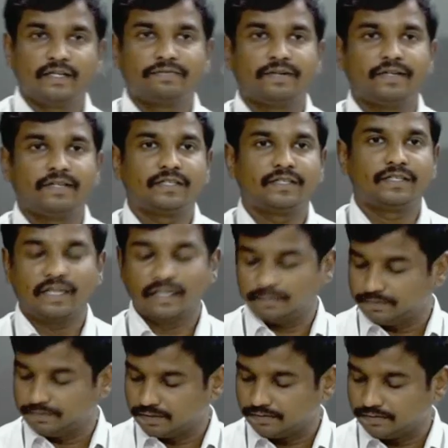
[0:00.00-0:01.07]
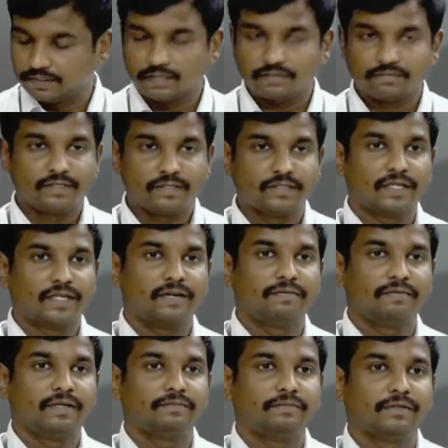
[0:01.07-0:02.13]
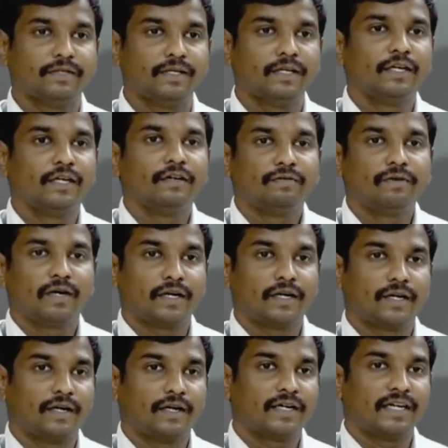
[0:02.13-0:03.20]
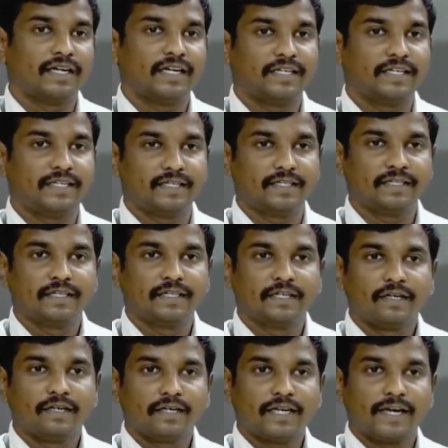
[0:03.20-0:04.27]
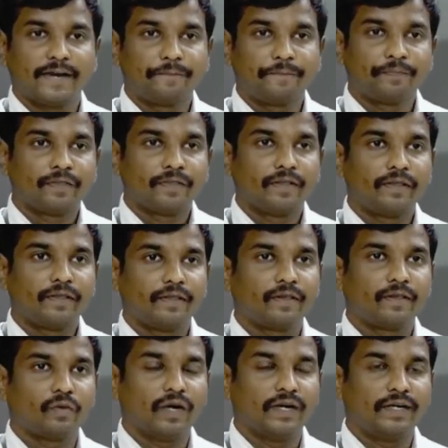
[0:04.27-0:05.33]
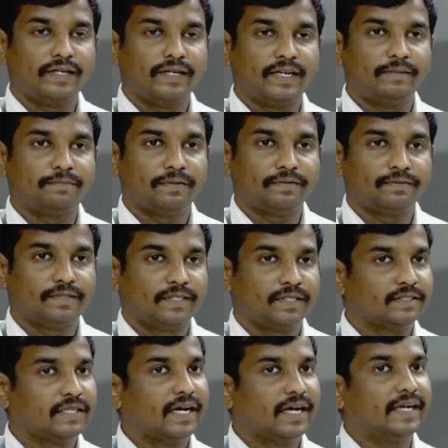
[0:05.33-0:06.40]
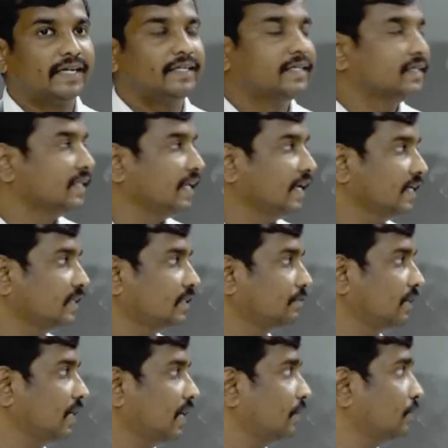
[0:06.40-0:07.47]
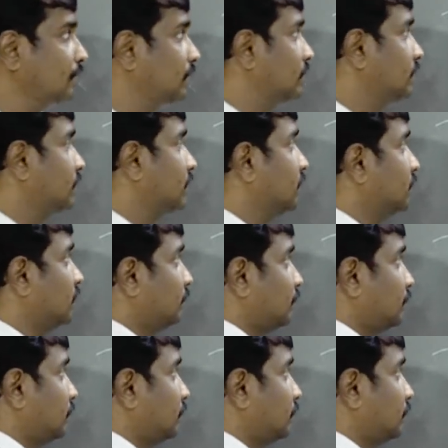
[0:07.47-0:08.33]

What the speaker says: are different types of servers are available for connecting. Okay, this is one type of things. And next we have to discuss